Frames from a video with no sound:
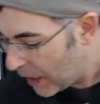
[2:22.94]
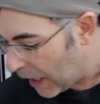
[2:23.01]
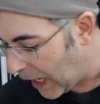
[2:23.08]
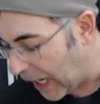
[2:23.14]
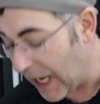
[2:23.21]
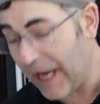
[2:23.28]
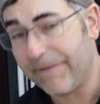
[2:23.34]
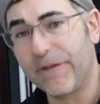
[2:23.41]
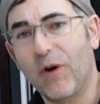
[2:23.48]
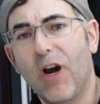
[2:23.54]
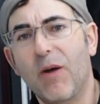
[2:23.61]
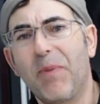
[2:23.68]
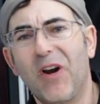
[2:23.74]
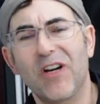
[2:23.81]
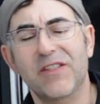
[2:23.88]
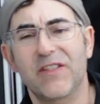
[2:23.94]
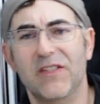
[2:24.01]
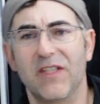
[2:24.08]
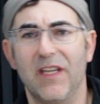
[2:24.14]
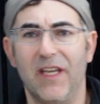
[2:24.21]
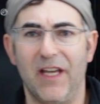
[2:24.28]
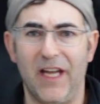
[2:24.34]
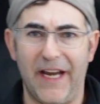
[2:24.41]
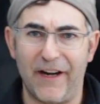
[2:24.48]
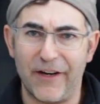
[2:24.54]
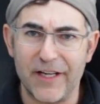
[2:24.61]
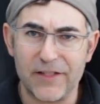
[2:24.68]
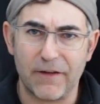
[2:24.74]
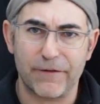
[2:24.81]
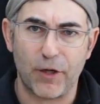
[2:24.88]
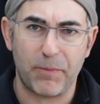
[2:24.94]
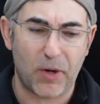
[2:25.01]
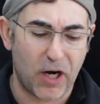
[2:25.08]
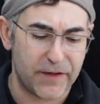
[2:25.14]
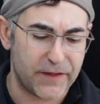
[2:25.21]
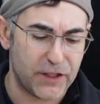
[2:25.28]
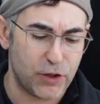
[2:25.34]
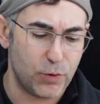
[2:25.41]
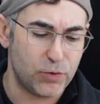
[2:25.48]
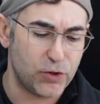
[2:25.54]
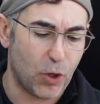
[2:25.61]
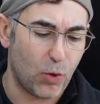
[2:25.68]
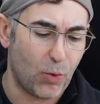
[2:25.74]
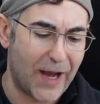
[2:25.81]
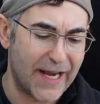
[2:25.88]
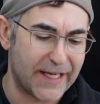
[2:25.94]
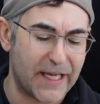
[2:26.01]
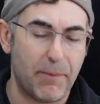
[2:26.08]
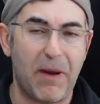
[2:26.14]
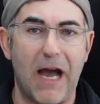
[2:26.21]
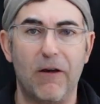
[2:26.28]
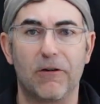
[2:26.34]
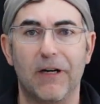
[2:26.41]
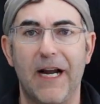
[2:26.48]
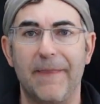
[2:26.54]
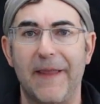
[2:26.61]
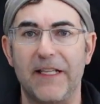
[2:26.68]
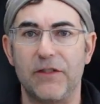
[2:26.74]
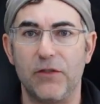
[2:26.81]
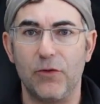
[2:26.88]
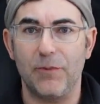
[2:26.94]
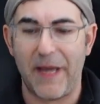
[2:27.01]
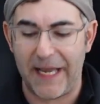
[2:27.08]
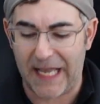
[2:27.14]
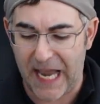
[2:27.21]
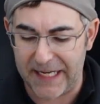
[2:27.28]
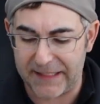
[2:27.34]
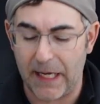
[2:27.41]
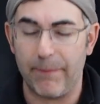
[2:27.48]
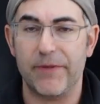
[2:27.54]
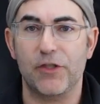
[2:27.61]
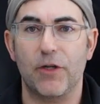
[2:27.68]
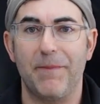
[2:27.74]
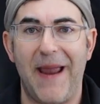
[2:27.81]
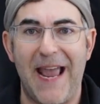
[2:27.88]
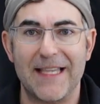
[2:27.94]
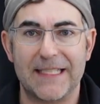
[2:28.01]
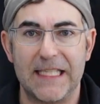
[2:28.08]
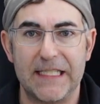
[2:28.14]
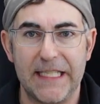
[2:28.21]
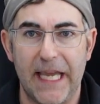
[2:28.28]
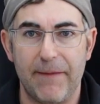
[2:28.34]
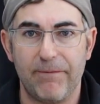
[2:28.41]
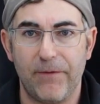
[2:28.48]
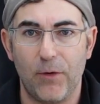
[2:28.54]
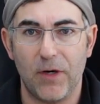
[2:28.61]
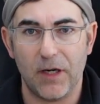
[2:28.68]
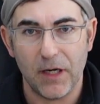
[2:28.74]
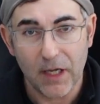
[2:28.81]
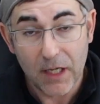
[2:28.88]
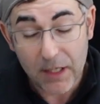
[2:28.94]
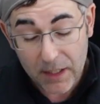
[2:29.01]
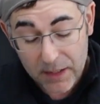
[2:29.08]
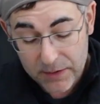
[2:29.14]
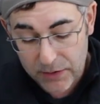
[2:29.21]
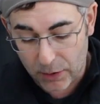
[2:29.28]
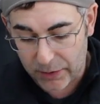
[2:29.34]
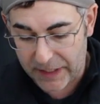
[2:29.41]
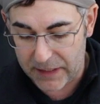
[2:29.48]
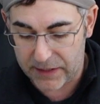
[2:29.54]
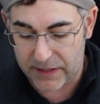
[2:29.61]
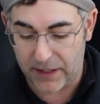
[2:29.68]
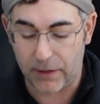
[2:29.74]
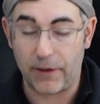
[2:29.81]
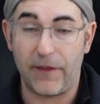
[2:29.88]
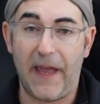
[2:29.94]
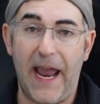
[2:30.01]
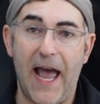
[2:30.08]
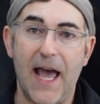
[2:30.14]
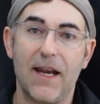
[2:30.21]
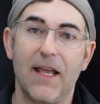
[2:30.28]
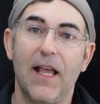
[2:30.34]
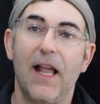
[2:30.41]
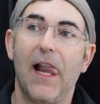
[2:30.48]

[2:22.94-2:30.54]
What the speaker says: If there are areas of your part that you don't want to get powder on, they do make high temperature masking tape for, so consider that.